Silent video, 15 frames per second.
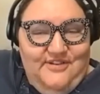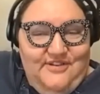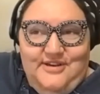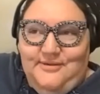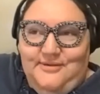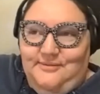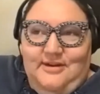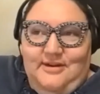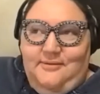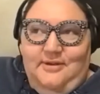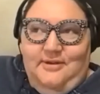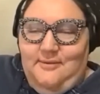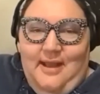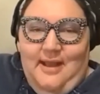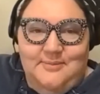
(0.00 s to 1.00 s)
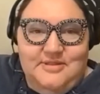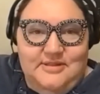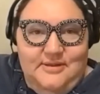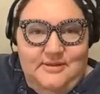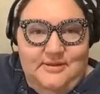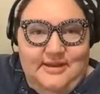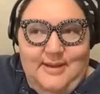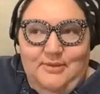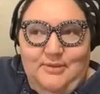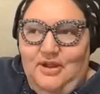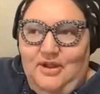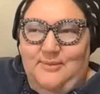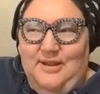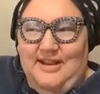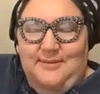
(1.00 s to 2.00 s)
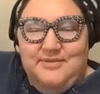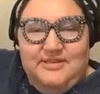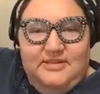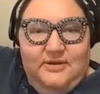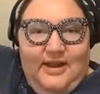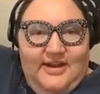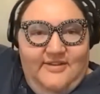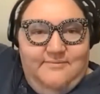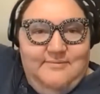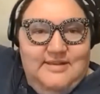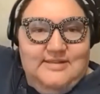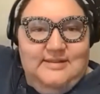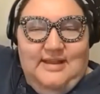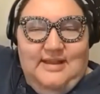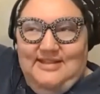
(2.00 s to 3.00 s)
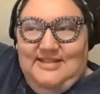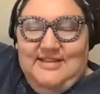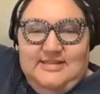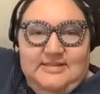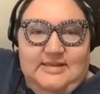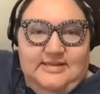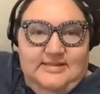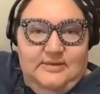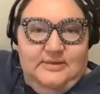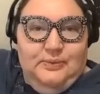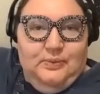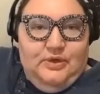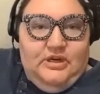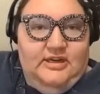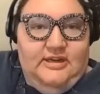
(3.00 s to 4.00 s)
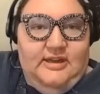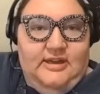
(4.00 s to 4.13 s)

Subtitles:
And you absolutely came along. I'm like, I'm still kind of missing, like, this doesn't work.